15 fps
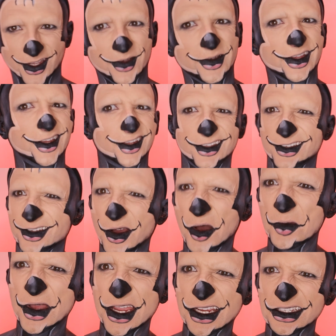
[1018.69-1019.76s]
I mean, it's not
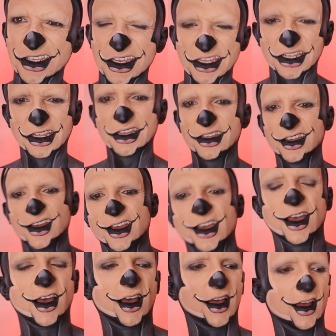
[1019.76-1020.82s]
amazing,
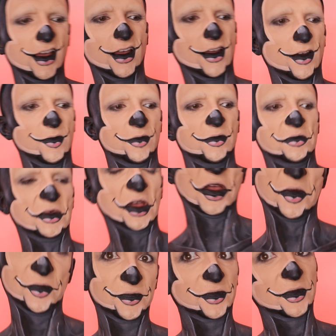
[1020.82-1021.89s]

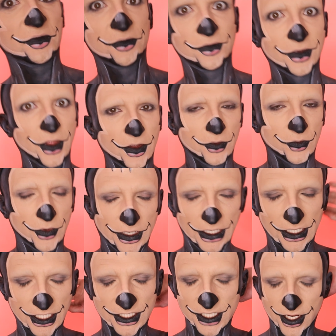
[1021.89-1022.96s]
but what are
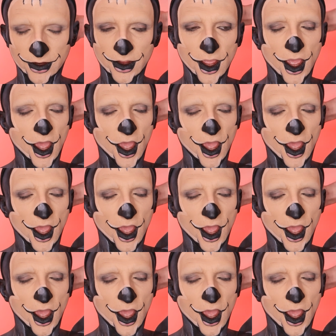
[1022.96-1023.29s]
you going to do?